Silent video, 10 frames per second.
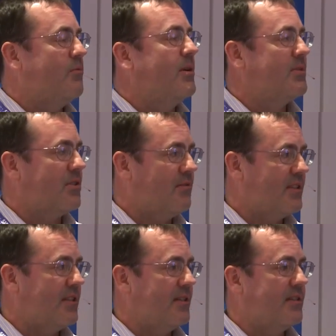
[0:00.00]
using web
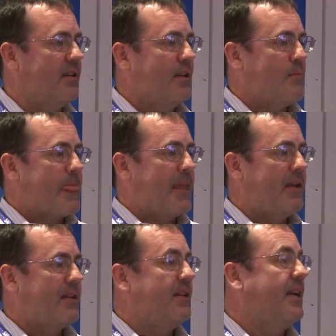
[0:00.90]
services
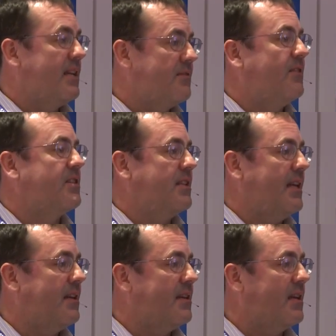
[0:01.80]
and enhance
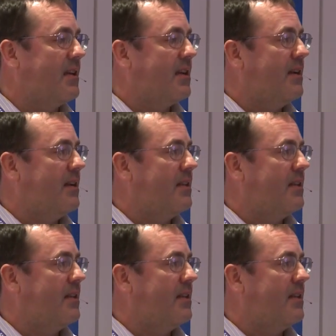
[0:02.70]
functionality